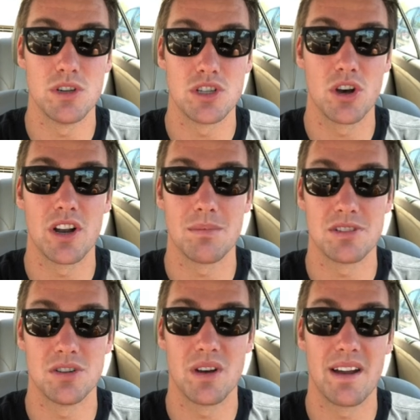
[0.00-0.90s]
we showed up
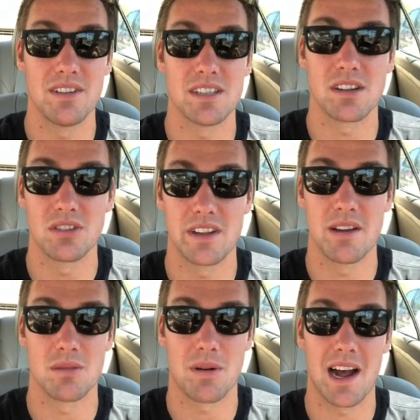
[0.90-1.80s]
to every single day
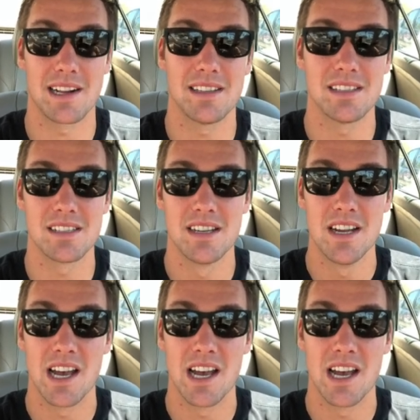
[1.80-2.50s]
with practice,